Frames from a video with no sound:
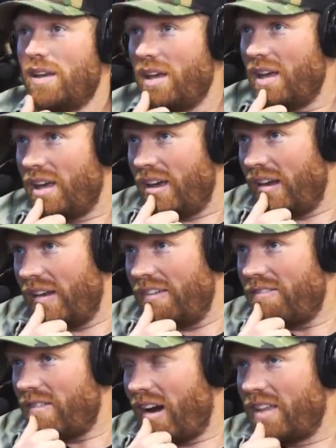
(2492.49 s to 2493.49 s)
and
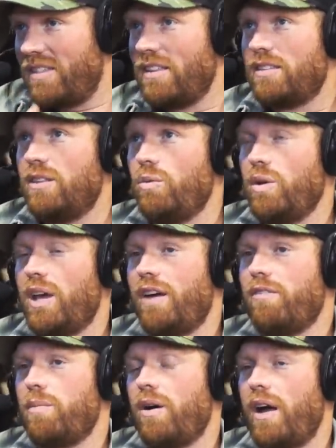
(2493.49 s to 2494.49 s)
I think that we
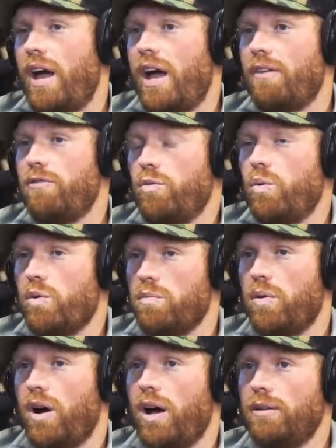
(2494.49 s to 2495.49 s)
have about half of what we
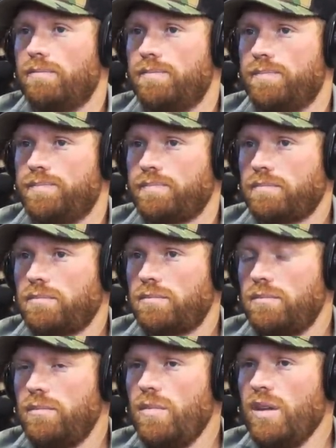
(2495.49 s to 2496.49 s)
bought
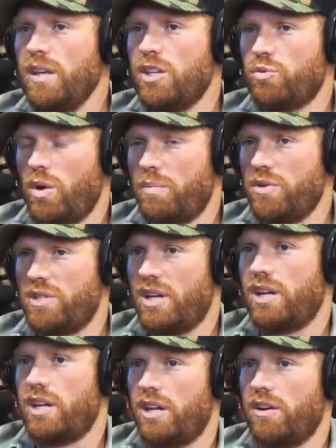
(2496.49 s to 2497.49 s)
is
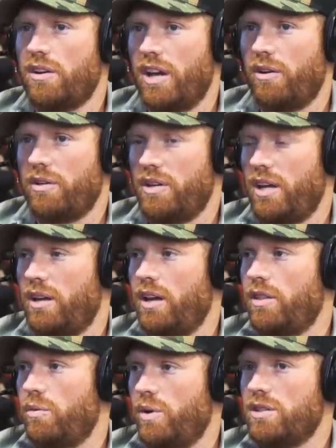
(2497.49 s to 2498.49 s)
represented here now today,
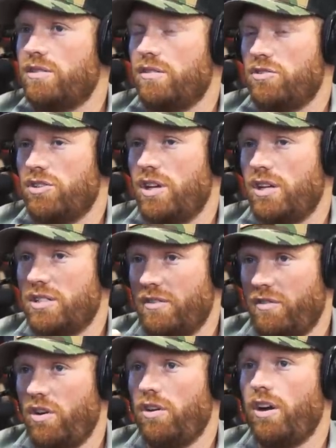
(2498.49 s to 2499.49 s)
and the rest of the genetics
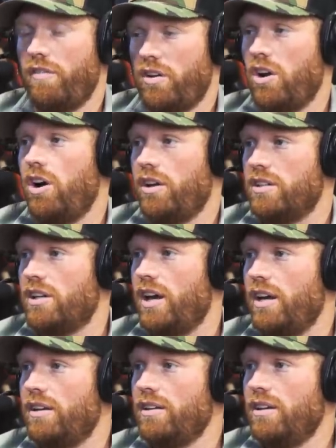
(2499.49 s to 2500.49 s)
have, have gone and
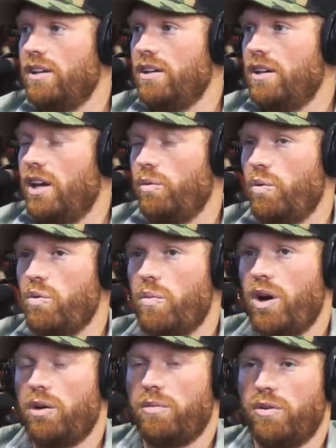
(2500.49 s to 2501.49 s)
died. And when we
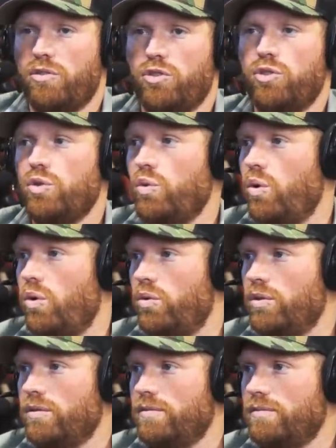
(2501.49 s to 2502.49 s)
bought them, they were just too
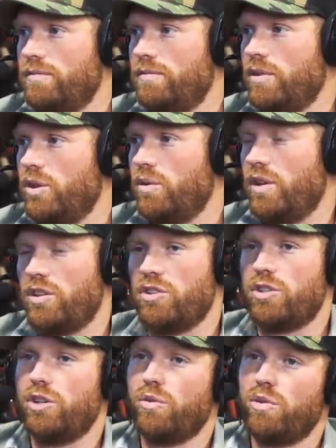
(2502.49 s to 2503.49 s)
old. You know, they
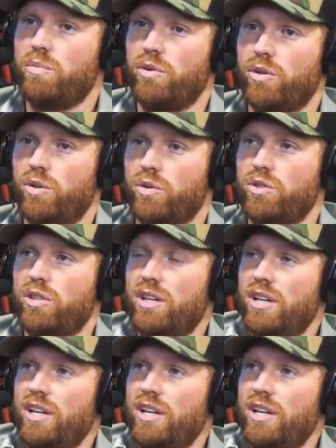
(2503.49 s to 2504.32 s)
just mm. couldn't reproduce.